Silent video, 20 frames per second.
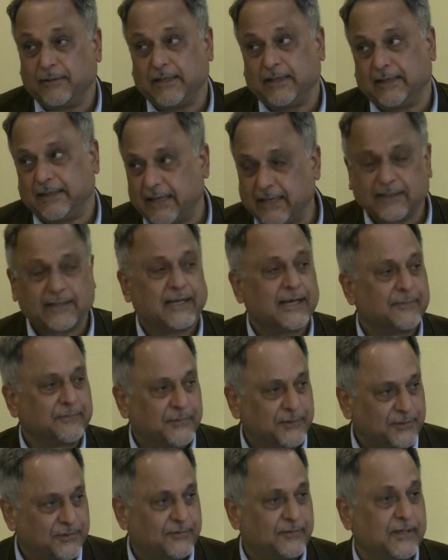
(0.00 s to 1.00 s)
When that
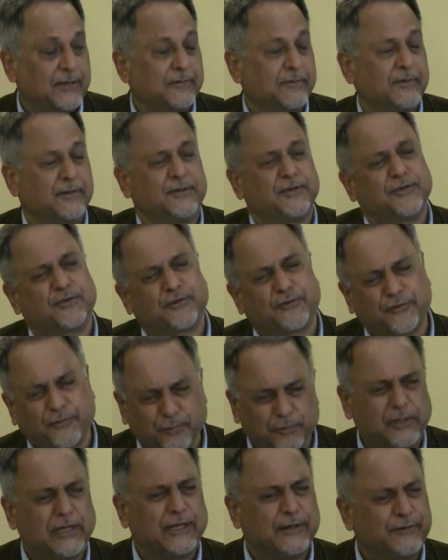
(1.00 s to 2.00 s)
happens, you have a
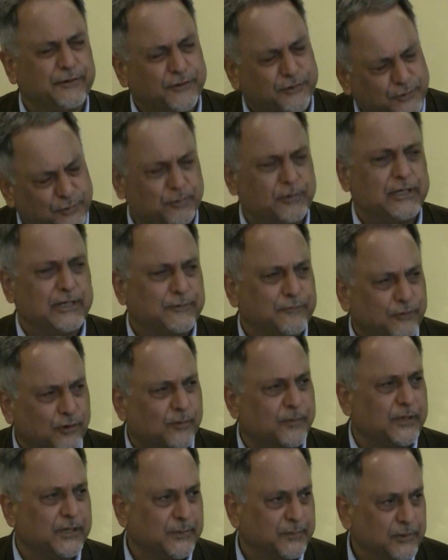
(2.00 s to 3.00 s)
truly, truly
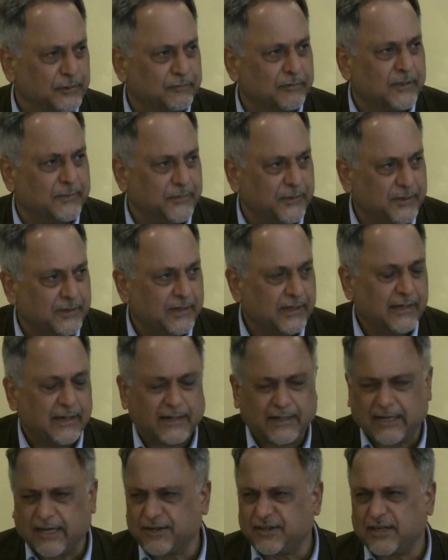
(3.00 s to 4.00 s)
formidable weapon.
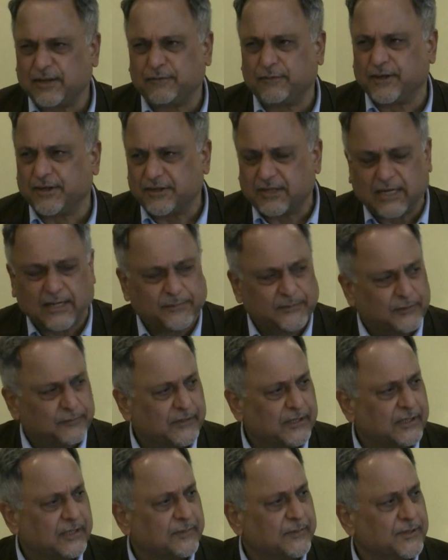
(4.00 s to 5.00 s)
And I said, first arm the
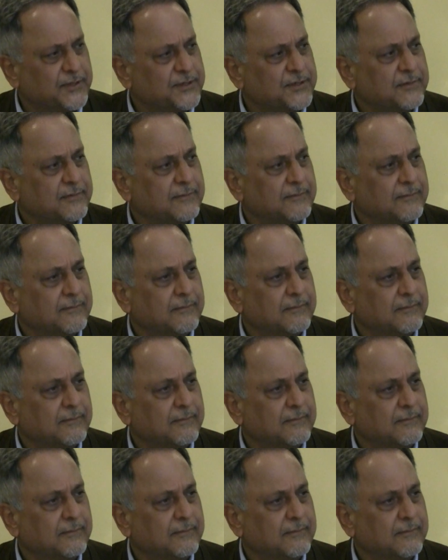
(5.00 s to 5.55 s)
Vietnamese.